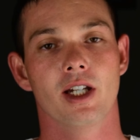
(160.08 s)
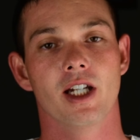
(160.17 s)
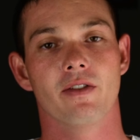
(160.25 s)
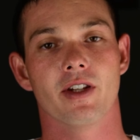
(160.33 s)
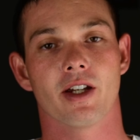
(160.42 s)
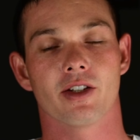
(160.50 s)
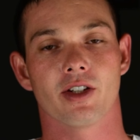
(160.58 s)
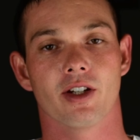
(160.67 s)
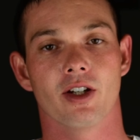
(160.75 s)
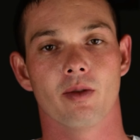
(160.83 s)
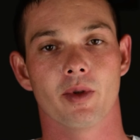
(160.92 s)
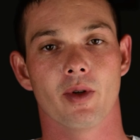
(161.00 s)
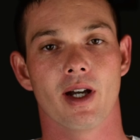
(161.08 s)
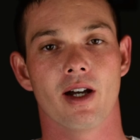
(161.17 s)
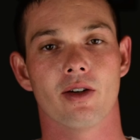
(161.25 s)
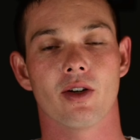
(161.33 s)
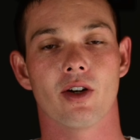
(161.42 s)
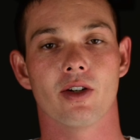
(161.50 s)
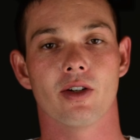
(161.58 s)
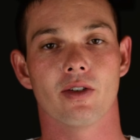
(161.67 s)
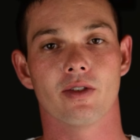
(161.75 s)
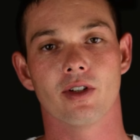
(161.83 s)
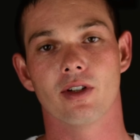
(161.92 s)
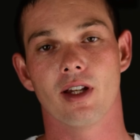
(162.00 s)
If you think it's going to help you out or you
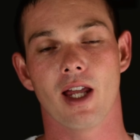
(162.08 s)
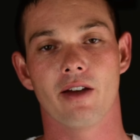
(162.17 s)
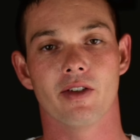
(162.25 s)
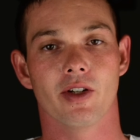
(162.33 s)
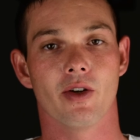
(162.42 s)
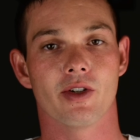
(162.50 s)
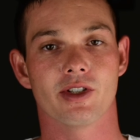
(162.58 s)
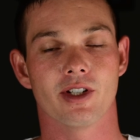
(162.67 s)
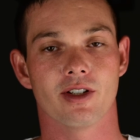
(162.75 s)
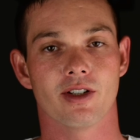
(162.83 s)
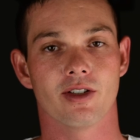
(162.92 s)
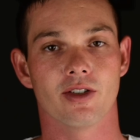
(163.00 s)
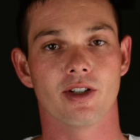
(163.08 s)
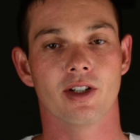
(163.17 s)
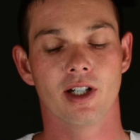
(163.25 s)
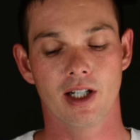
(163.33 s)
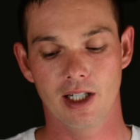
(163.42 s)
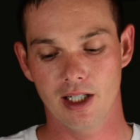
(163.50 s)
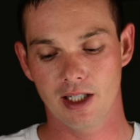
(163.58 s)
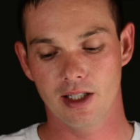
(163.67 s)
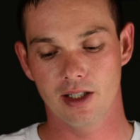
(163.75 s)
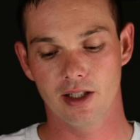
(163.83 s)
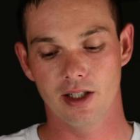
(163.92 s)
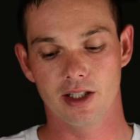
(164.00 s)
haven't noticed it or
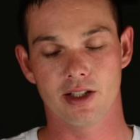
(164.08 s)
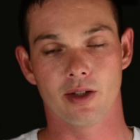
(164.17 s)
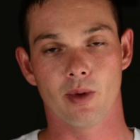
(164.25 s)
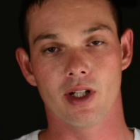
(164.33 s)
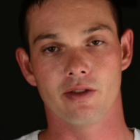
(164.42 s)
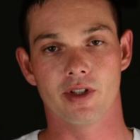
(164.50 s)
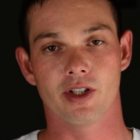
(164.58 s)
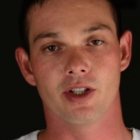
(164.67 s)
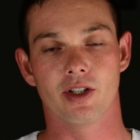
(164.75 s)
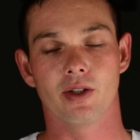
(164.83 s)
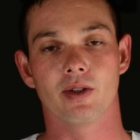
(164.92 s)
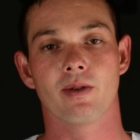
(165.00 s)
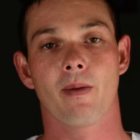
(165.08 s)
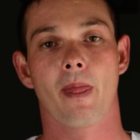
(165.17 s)
it's irrelevant to you.